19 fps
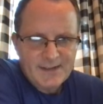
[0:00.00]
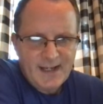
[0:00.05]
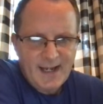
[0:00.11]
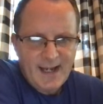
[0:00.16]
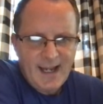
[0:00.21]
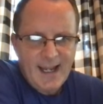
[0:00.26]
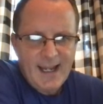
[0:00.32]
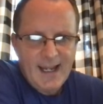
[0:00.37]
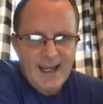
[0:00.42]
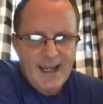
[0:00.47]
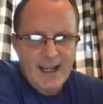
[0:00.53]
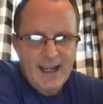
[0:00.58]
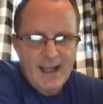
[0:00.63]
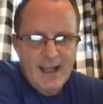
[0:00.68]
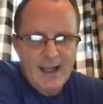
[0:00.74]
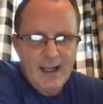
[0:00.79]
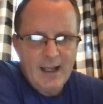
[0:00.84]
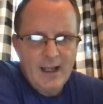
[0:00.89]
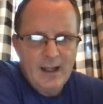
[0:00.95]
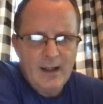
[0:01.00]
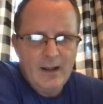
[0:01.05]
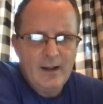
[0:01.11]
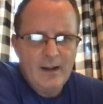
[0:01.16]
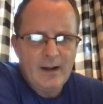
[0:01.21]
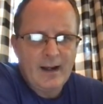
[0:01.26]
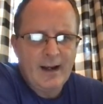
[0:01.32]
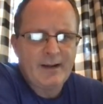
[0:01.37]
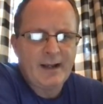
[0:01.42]
to say
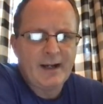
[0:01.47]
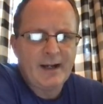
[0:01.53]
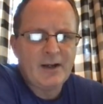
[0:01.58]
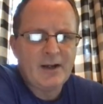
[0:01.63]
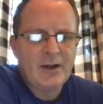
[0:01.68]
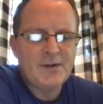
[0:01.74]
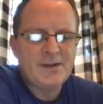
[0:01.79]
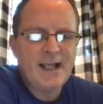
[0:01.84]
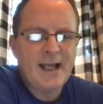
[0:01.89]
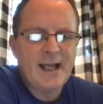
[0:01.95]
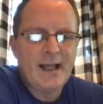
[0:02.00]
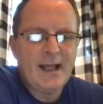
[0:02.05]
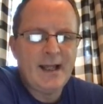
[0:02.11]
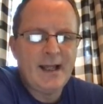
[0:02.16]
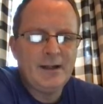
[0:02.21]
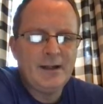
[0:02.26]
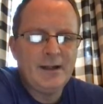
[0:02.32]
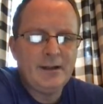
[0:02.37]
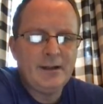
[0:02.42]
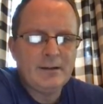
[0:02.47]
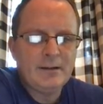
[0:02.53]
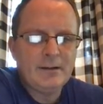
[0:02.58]
I got a cosine